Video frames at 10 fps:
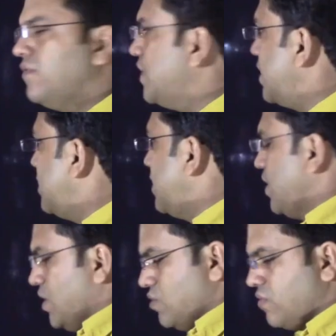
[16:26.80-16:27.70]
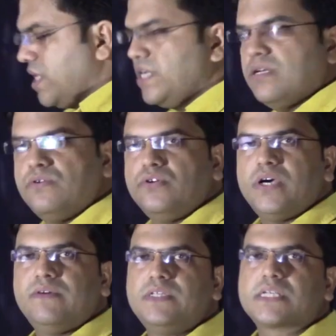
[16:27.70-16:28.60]
of that day. So right now you
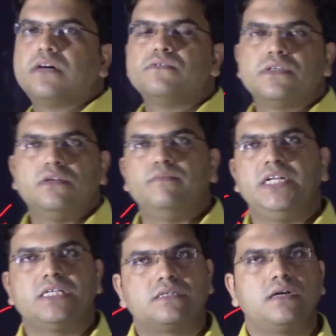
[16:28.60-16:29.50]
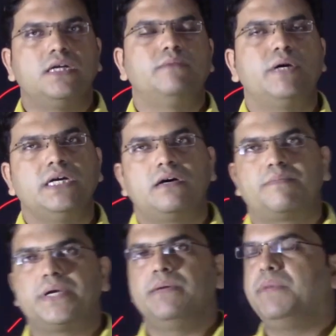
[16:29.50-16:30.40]
have this Council of Ministers led by our
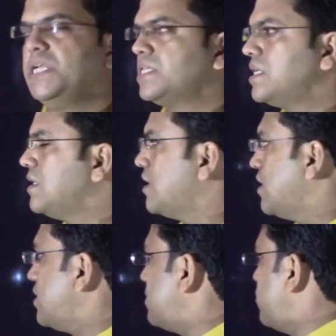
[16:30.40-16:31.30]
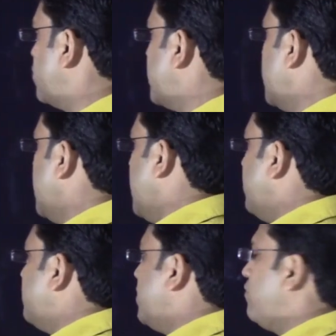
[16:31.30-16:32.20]
Prime Minister Narendra Modi.
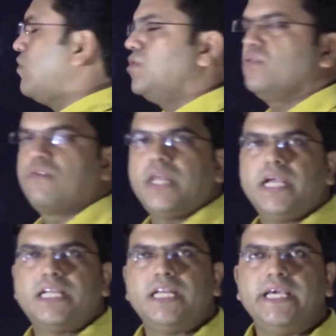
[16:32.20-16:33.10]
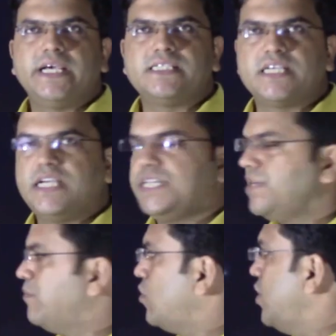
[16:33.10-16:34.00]
If they want to create any
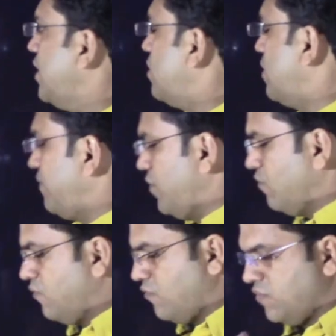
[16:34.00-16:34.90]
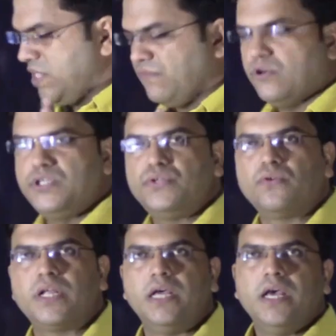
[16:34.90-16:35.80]
executive body, or if you they want
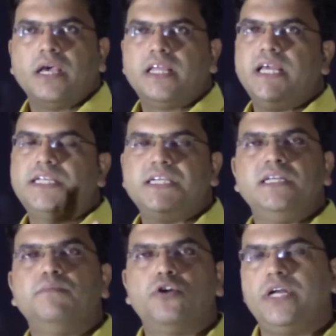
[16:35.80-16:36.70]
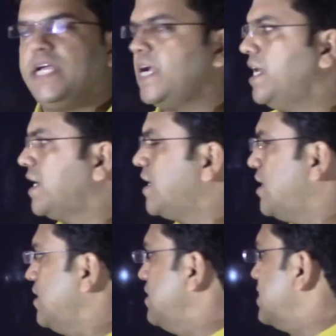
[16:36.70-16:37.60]
to create any body and
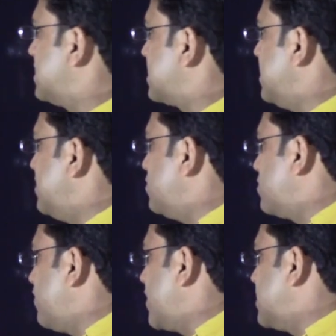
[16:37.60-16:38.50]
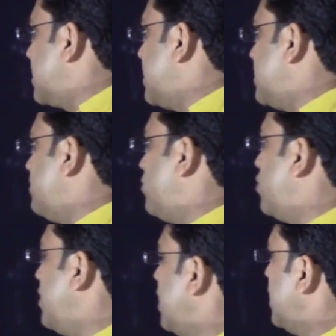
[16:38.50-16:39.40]
grant this status of executive
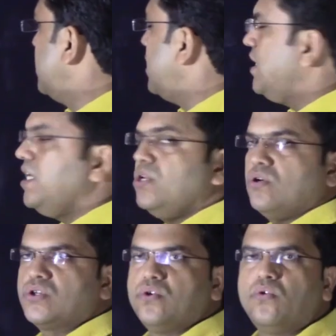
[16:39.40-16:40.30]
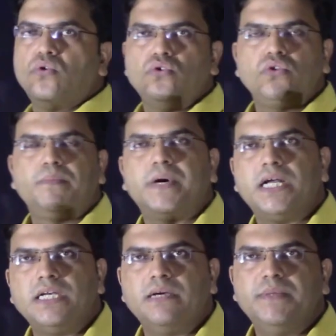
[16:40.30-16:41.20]
body, they need not to go to the
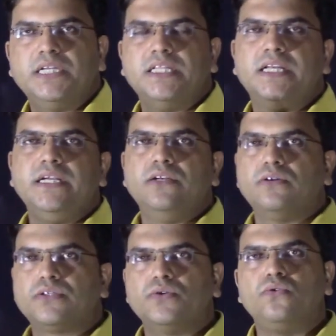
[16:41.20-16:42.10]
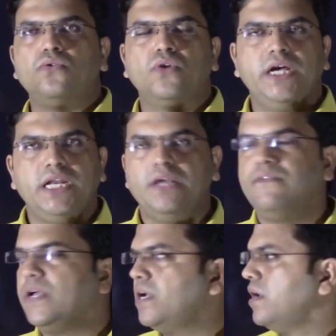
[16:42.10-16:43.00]
parliament, they need not to go
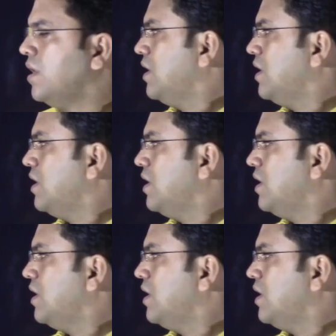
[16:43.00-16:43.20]
anywhere.